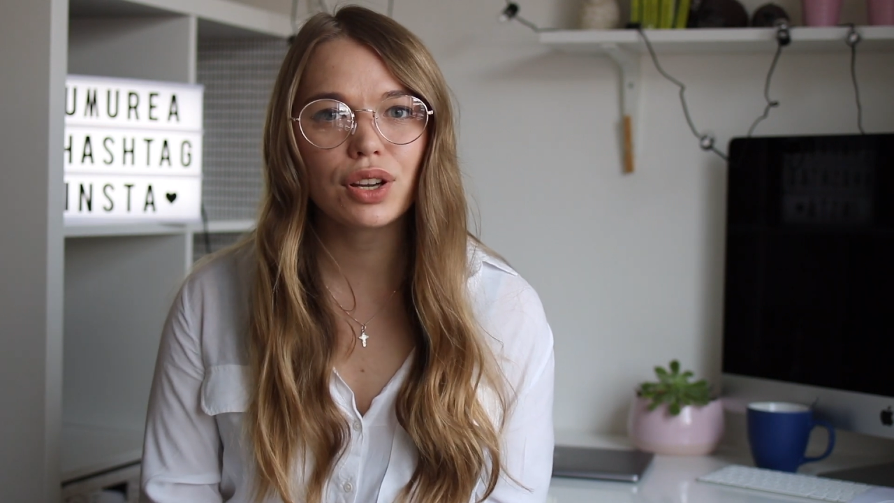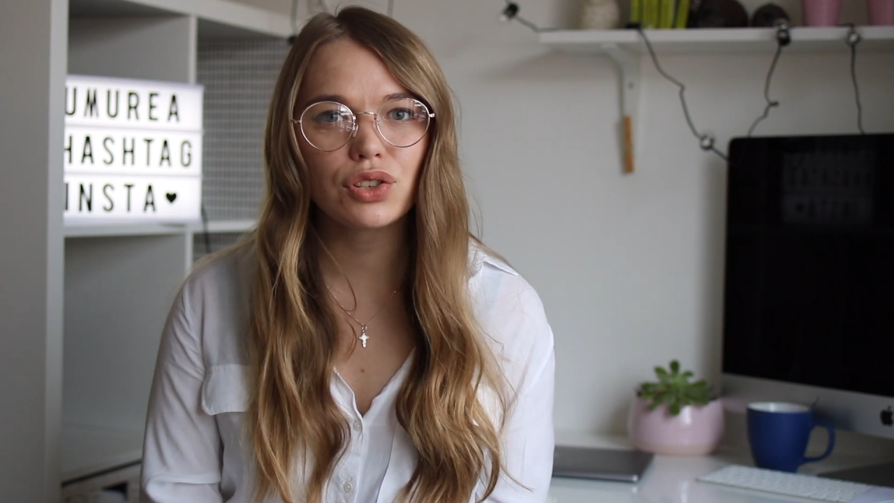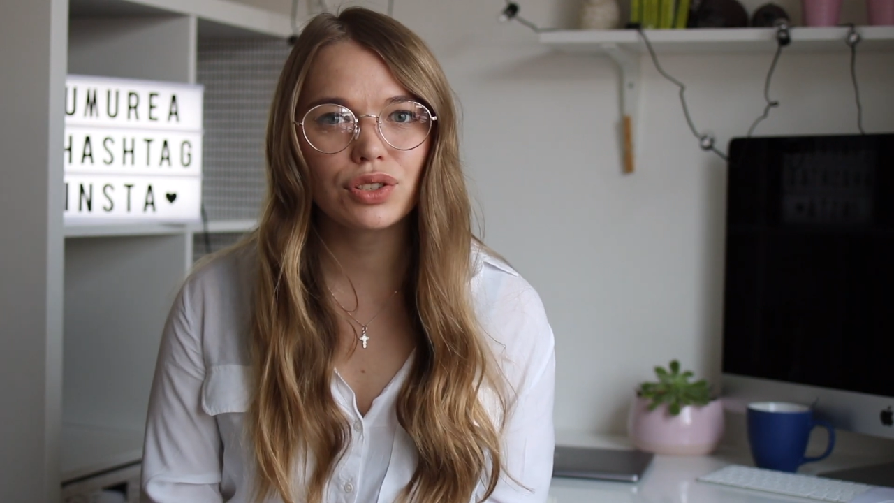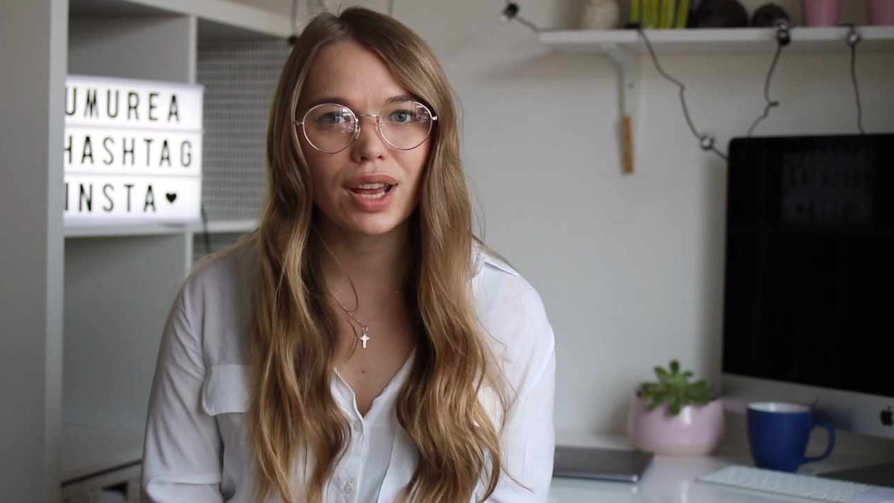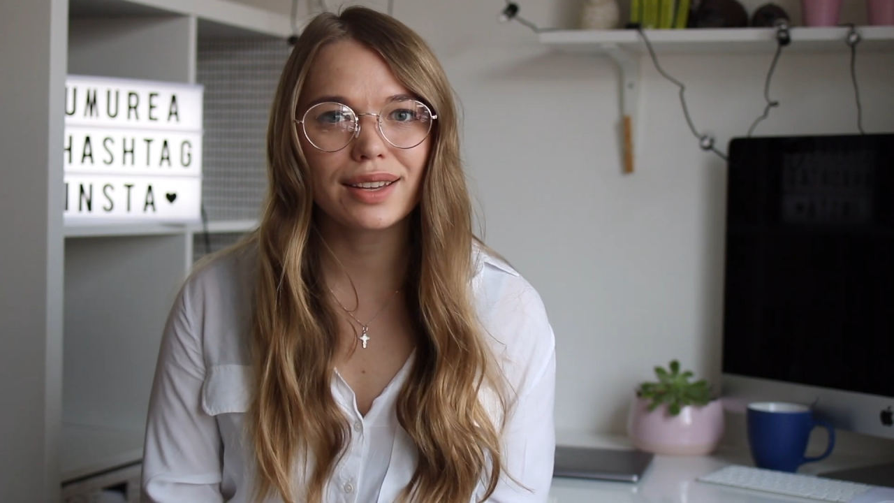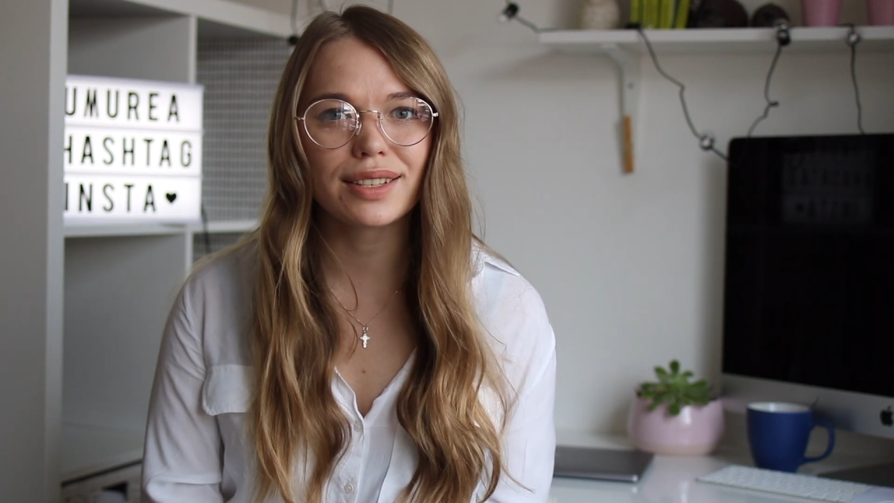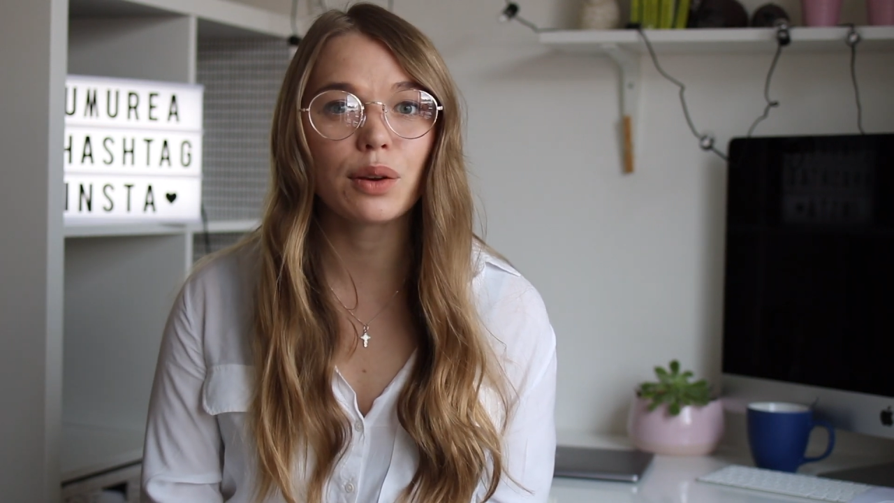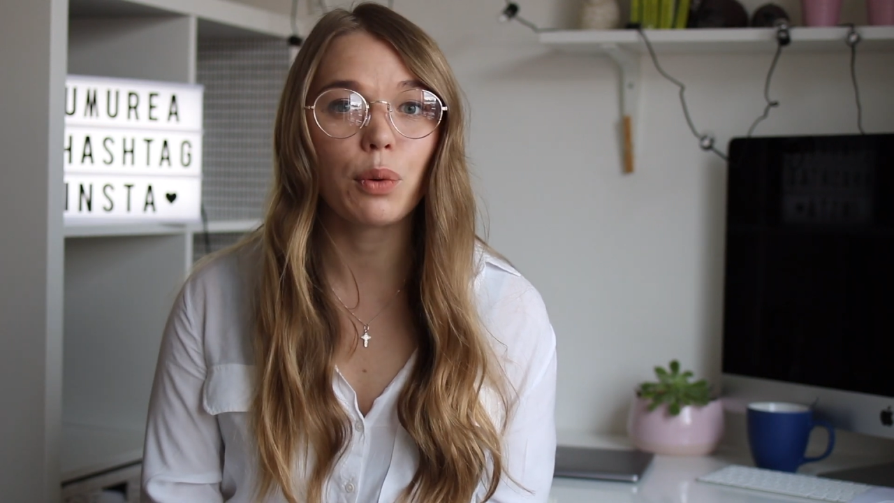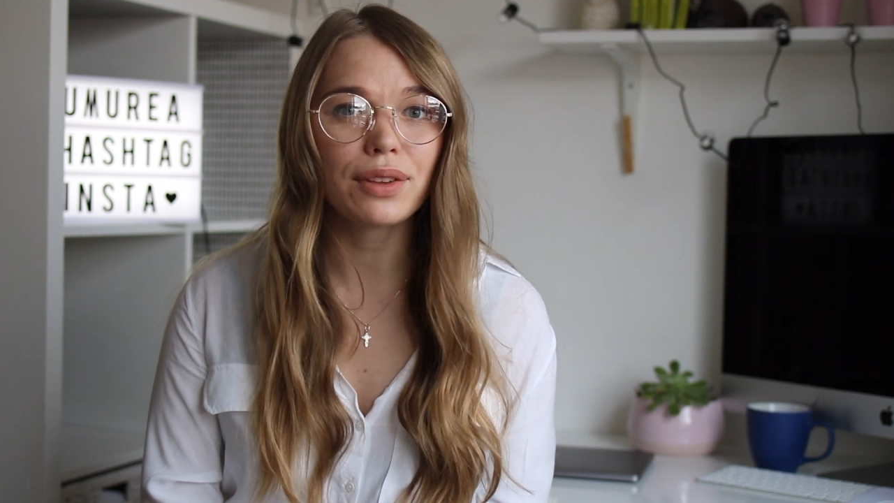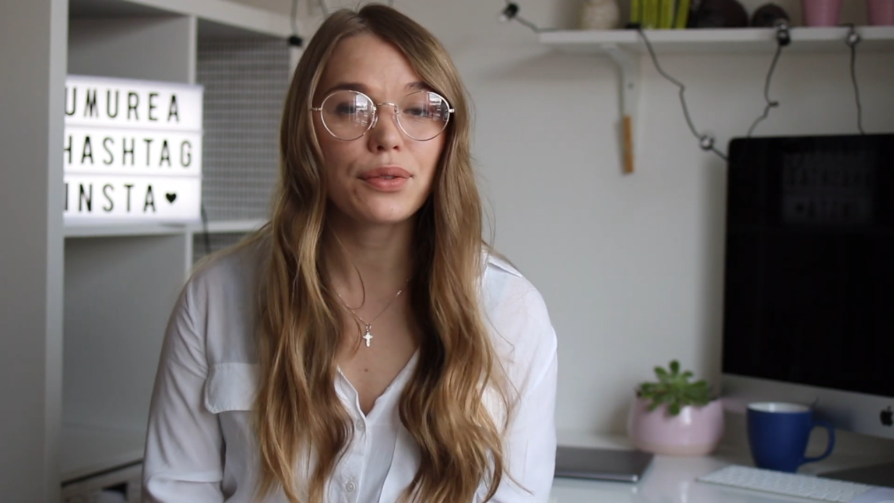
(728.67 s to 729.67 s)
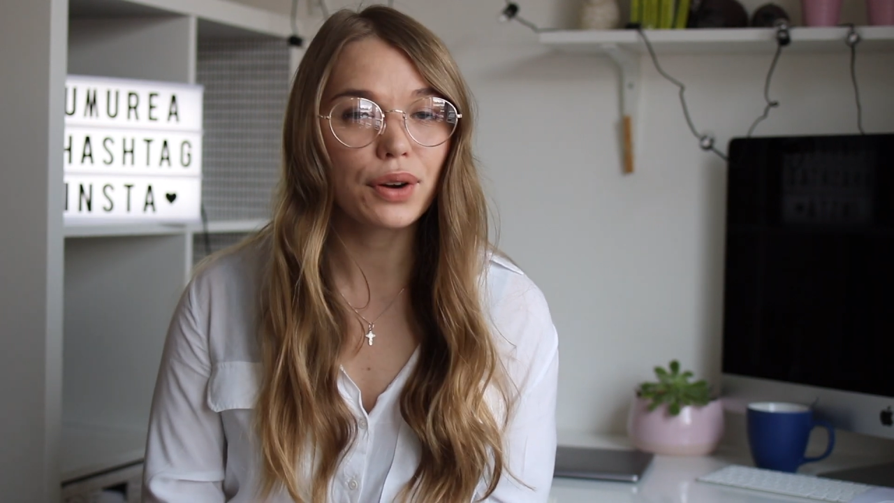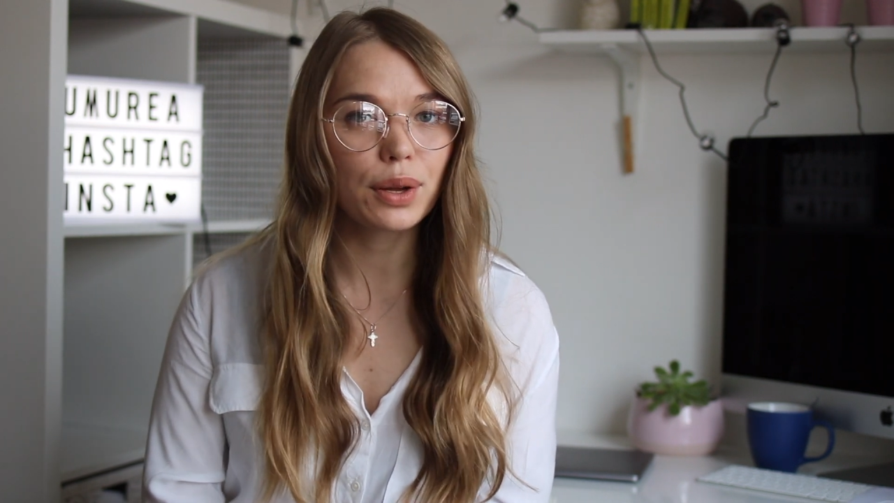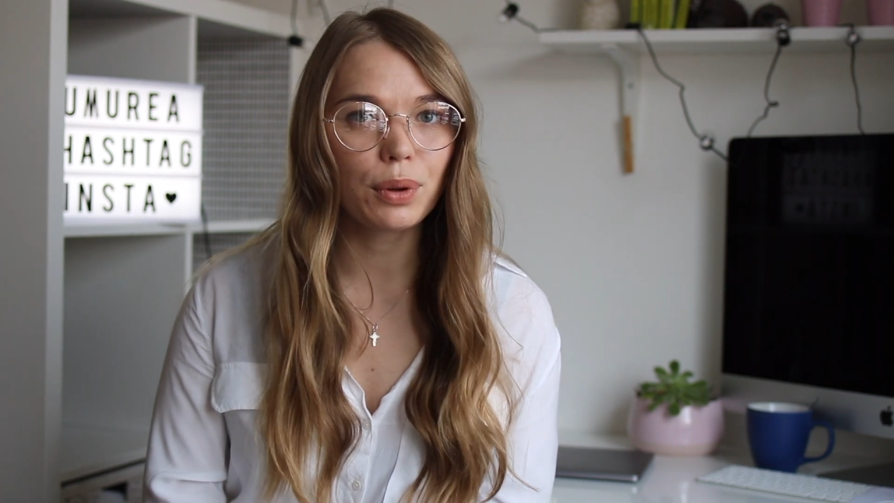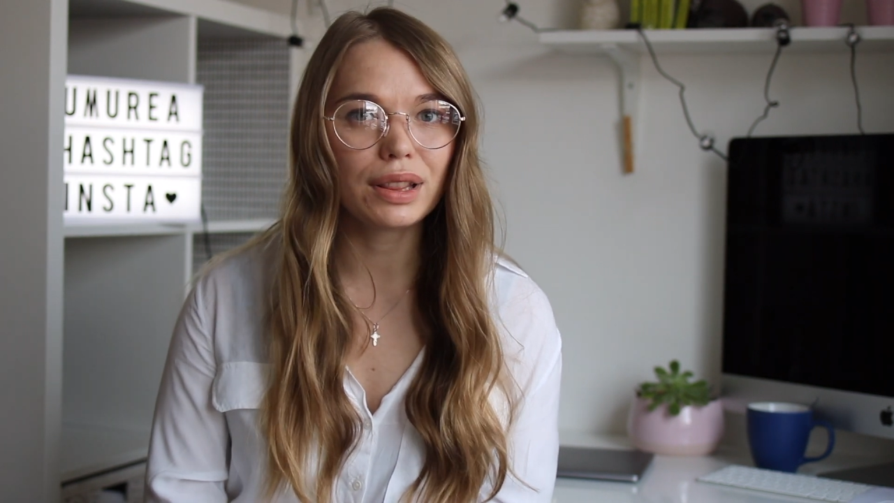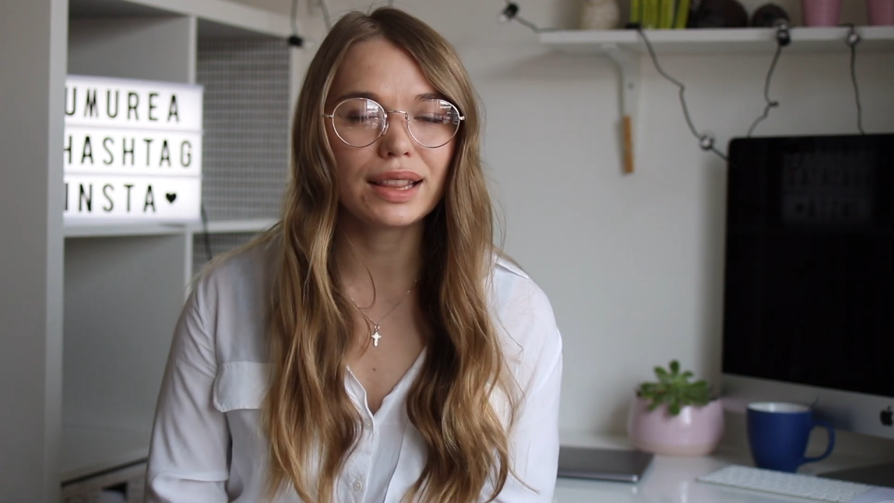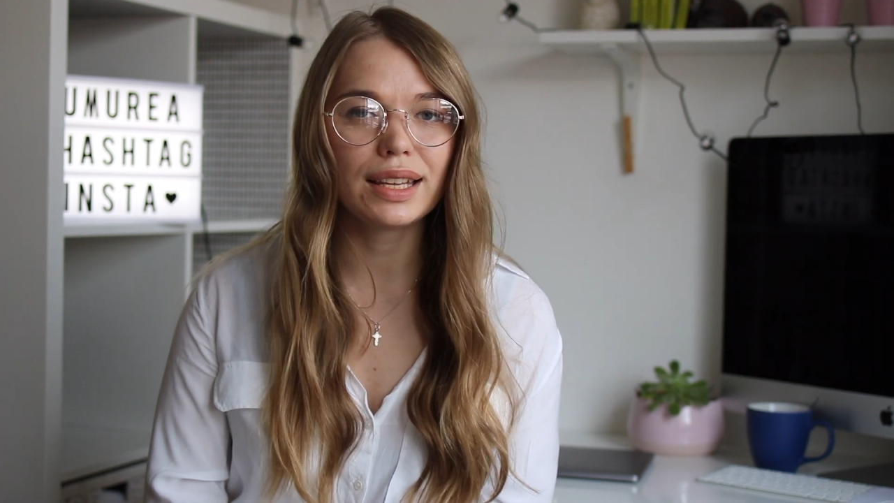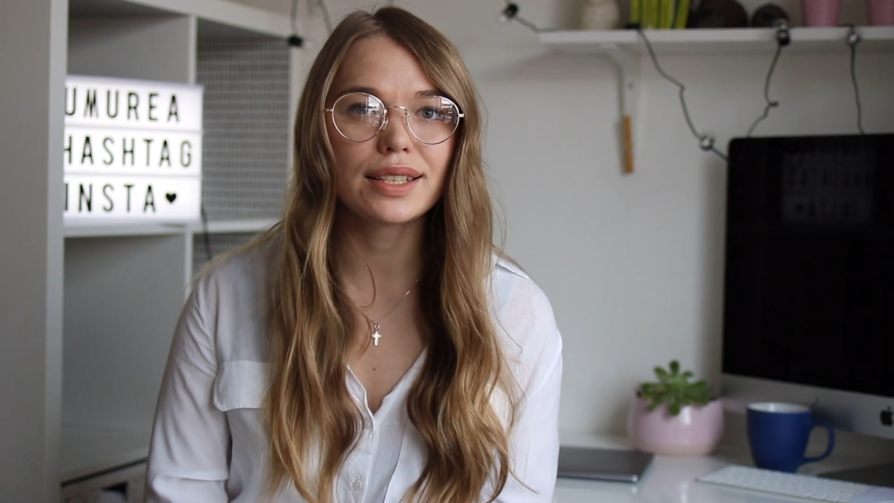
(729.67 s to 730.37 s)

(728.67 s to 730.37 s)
hashtags quite frequently,